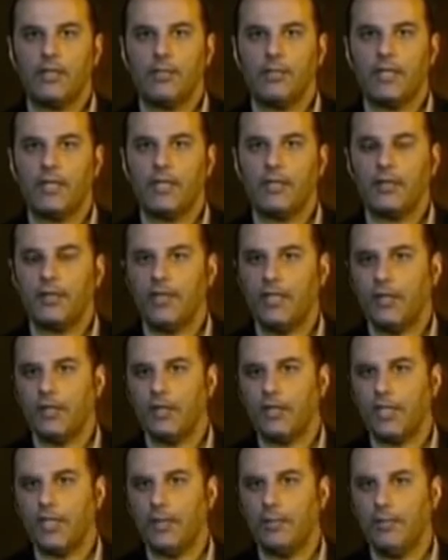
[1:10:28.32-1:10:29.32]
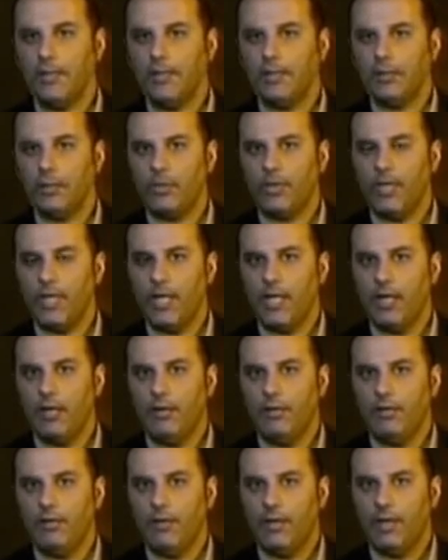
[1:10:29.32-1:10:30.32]
something is seriously amiss with the
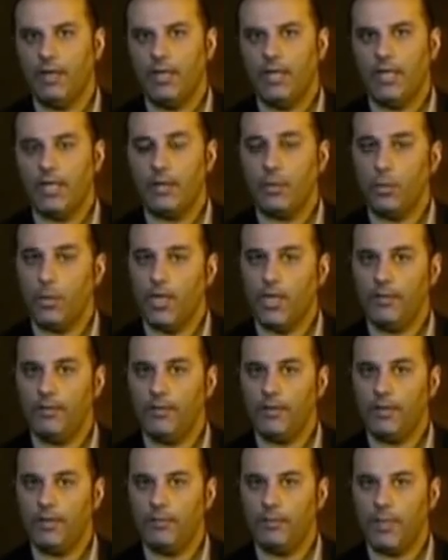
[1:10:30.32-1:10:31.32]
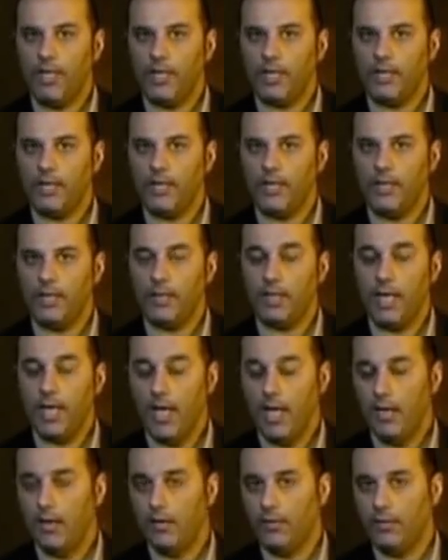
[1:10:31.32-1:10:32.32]
health and the welfare of mankind
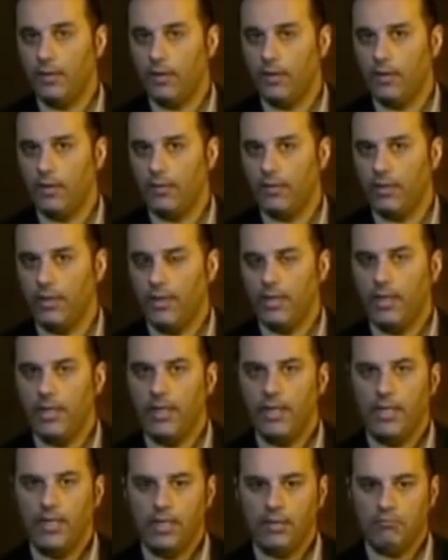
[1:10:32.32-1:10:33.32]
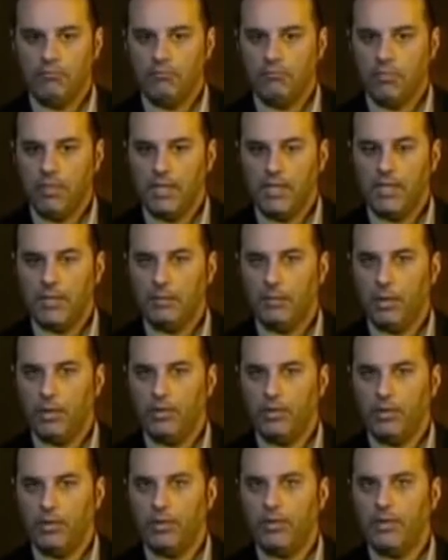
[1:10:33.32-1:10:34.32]
and of the earth in the
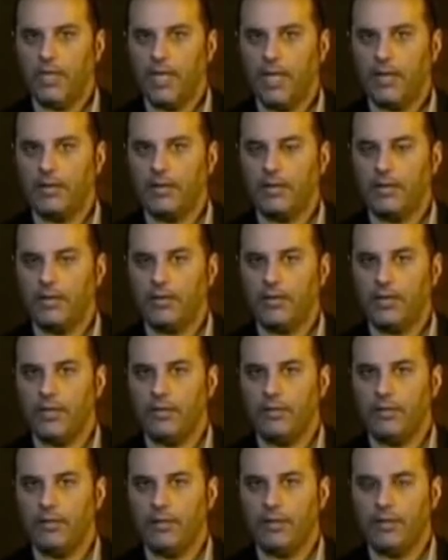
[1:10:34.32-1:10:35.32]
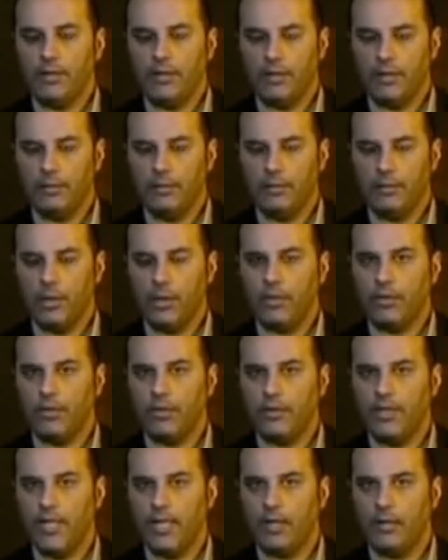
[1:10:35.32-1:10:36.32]
post axial shift, in the
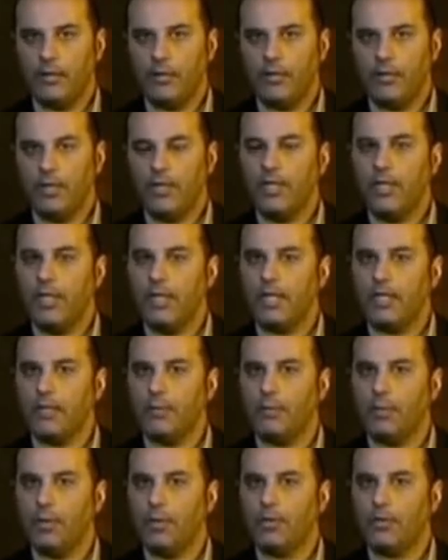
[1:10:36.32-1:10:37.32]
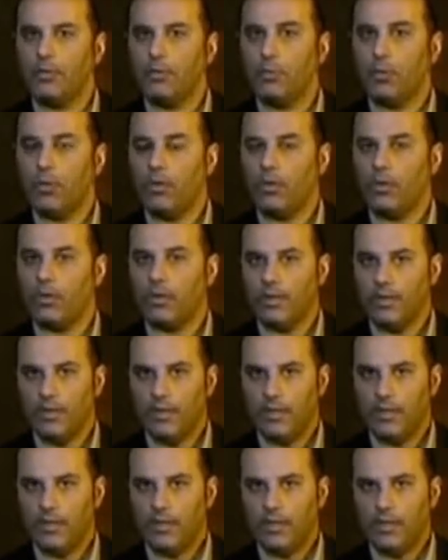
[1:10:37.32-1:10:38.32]
post deluge, and in the post war
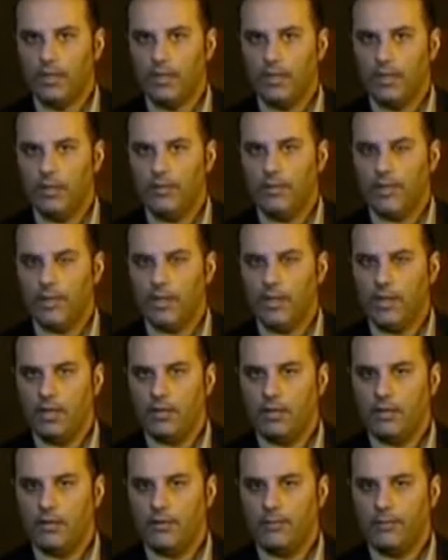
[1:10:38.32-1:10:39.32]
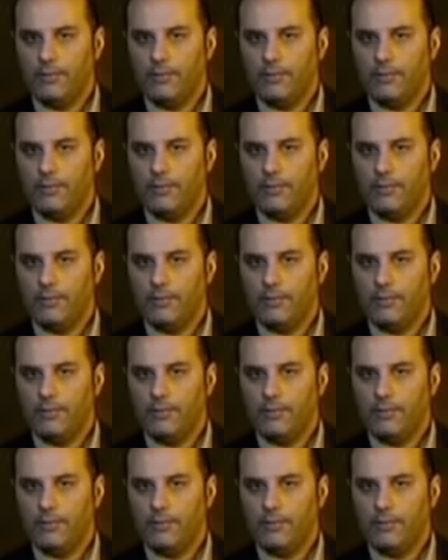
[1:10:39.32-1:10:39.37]
of the gods,